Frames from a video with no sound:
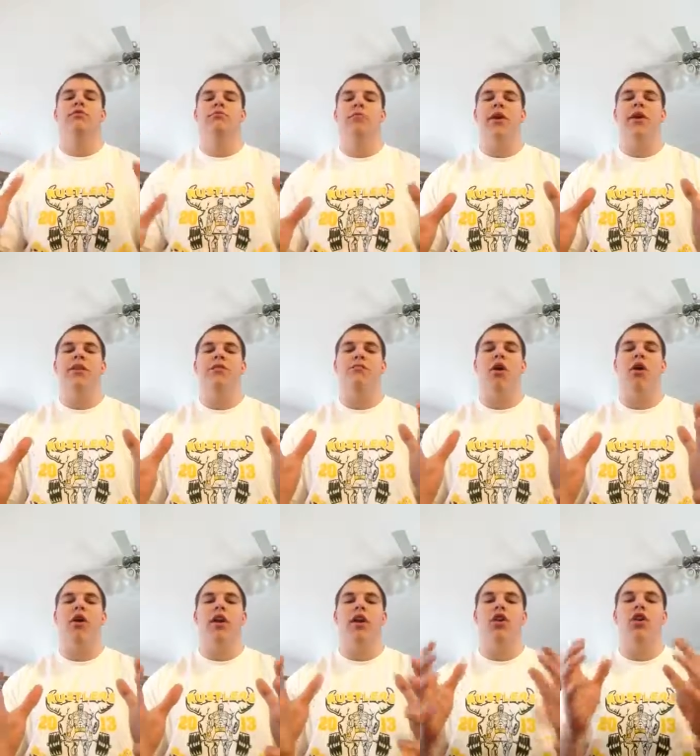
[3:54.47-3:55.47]
Be
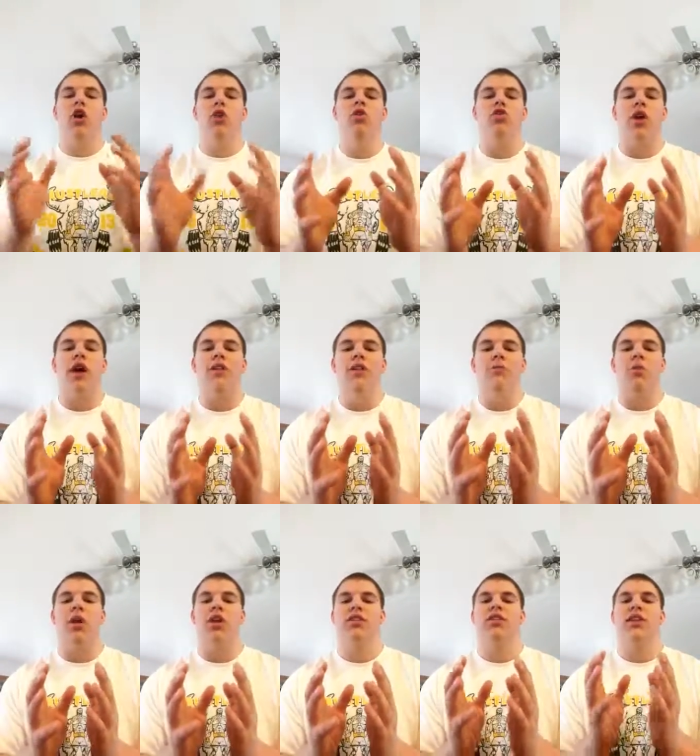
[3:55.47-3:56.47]
smart. Go try these
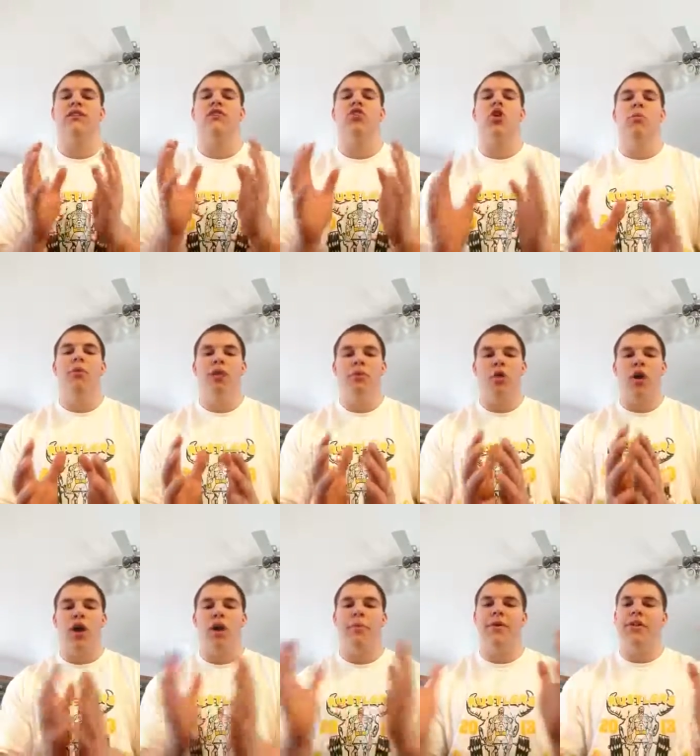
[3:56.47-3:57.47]
products. They have so many
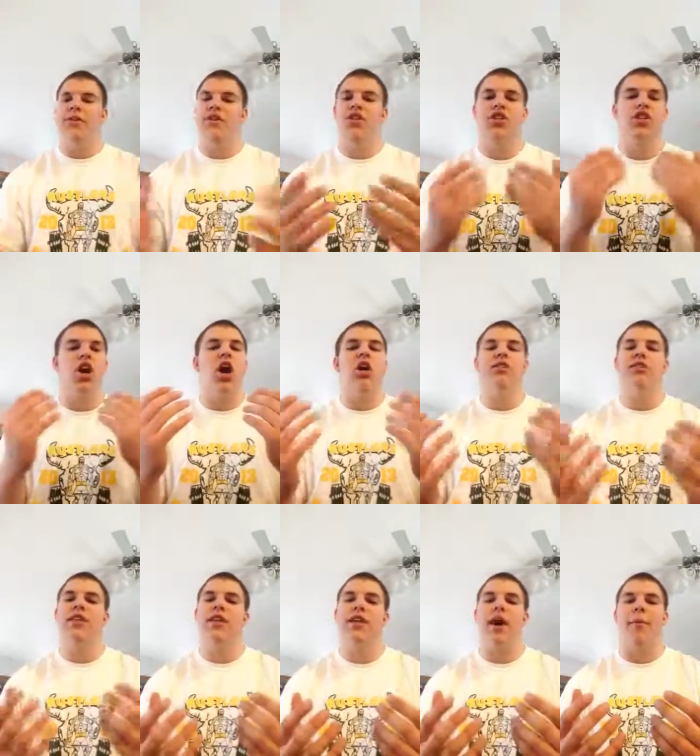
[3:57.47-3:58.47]
more companies that are just
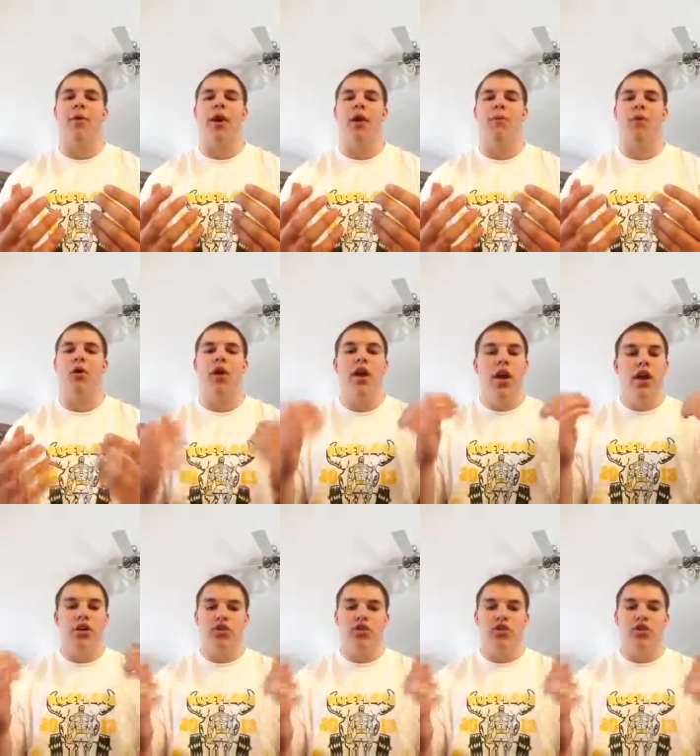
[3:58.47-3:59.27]
constantly coming on board.